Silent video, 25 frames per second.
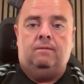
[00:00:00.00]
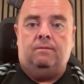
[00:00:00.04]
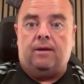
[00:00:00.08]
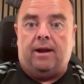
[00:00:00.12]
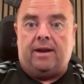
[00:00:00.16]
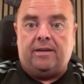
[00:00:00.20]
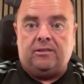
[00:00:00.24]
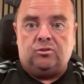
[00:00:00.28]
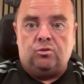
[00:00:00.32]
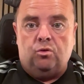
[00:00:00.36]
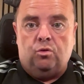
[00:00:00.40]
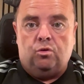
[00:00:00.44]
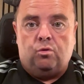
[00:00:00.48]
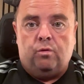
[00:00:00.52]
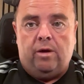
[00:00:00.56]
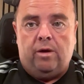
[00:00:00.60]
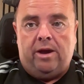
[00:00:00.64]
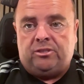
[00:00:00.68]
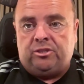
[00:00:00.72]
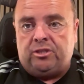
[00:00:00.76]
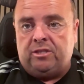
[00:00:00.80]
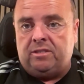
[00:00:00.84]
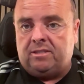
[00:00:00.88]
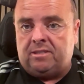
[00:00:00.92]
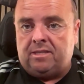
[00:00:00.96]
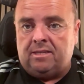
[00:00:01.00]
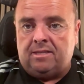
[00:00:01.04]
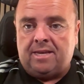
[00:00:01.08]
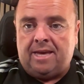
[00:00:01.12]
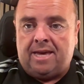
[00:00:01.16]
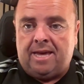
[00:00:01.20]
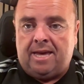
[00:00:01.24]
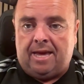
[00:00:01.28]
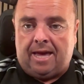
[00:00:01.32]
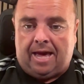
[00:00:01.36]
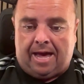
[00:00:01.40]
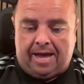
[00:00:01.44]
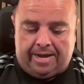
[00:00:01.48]
there is no questions
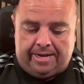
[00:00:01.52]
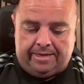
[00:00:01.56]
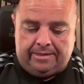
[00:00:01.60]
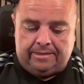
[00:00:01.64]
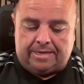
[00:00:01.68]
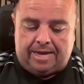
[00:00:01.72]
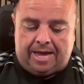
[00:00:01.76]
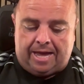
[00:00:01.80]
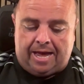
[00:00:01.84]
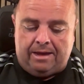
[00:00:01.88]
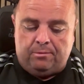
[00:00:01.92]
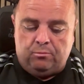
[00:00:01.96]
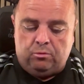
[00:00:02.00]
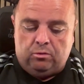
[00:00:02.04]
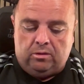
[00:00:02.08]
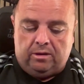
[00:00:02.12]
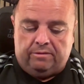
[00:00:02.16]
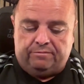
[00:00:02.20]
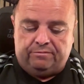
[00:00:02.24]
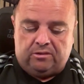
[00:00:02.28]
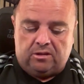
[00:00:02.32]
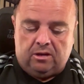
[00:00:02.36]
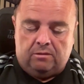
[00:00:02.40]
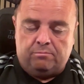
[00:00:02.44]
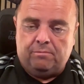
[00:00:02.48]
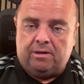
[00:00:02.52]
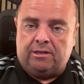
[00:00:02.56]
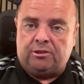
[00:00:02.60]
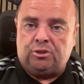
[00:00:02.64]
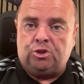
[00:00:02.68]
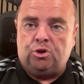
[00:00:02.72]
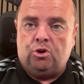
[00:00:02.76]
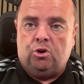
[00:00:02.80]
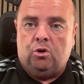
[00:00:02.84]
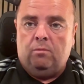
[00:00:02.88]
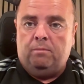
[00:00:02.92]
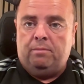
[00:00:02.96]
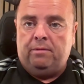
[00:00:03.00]
today and I will have done my
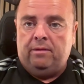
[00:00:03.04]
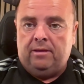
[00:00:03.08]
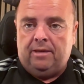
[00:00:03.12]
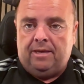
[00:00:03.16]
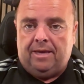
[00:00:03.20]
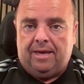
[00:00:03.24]
job